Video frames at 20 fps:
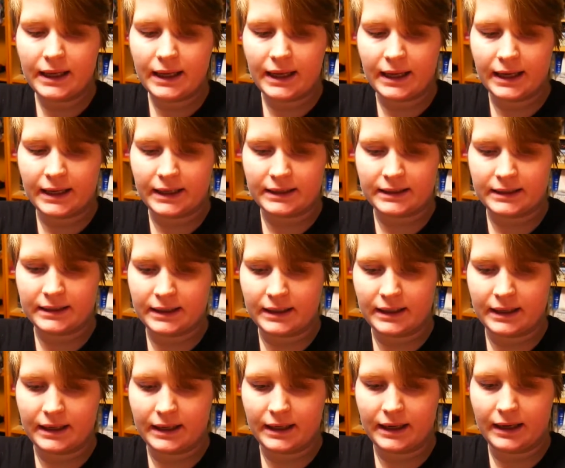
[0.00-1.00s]

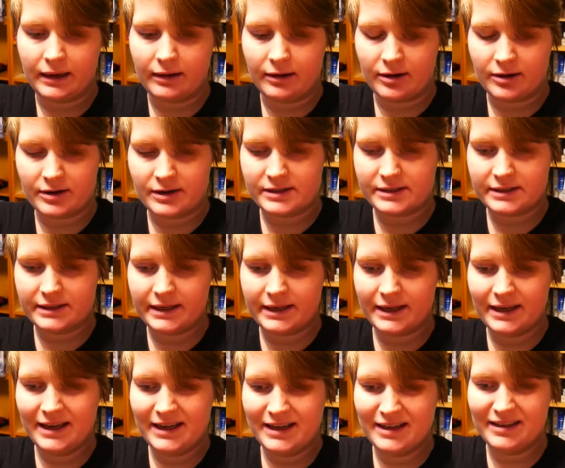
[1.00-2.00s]
and
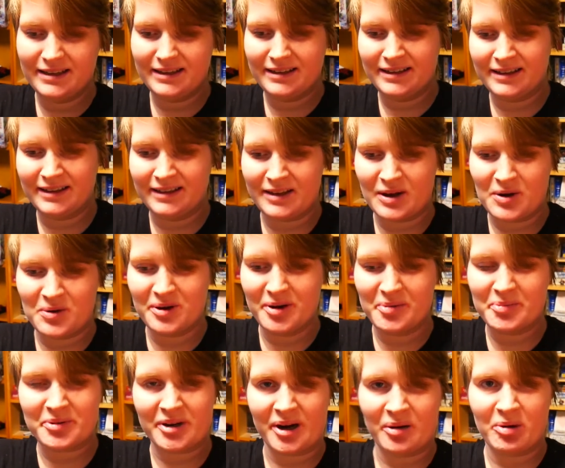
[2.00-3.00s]
honestly, the only
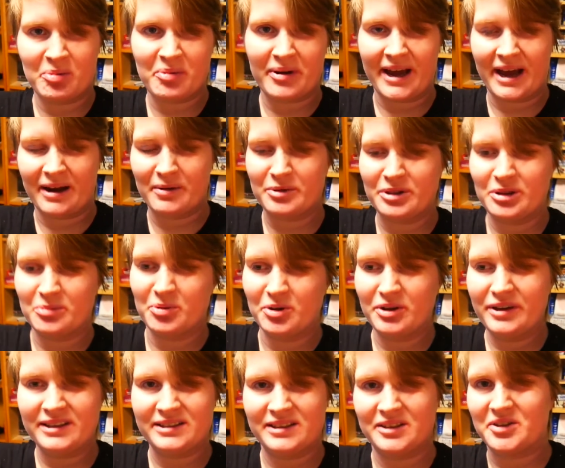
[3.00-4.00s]
problem I have with the
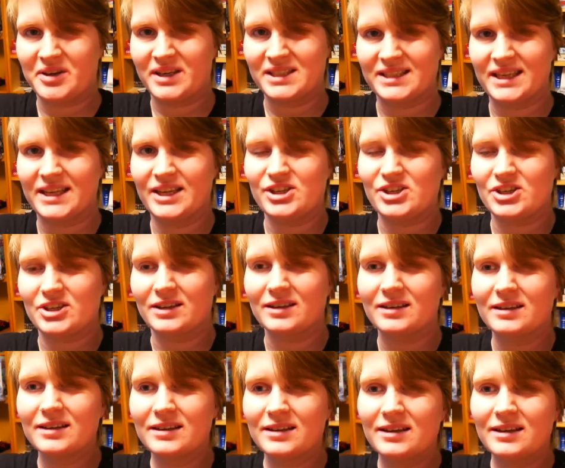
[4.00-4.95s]
book is the translation.